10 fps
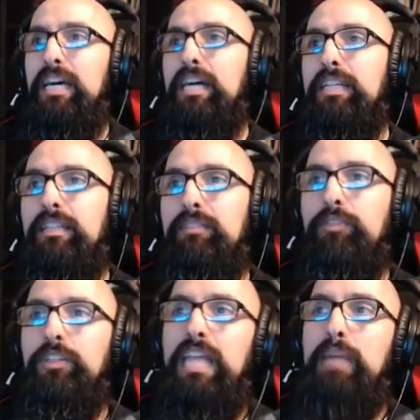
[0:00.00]
Uh,
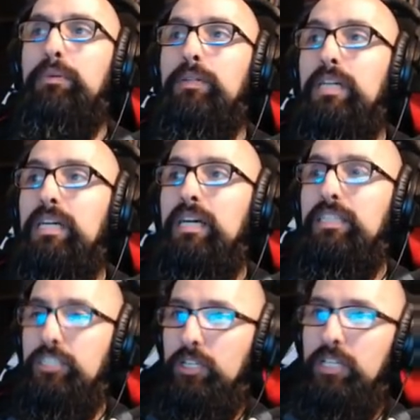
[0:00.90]
for example, uh,
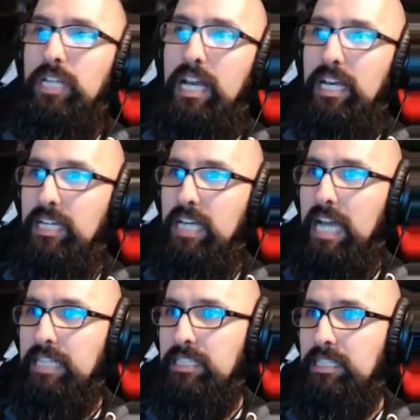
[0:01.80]
just looking at,
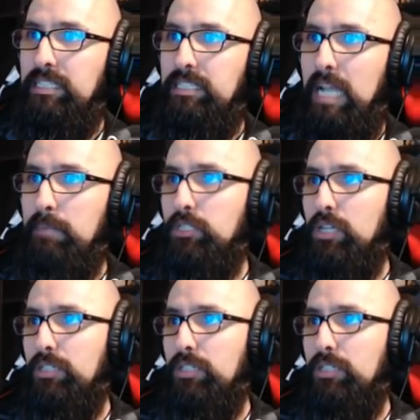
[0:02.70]
at the type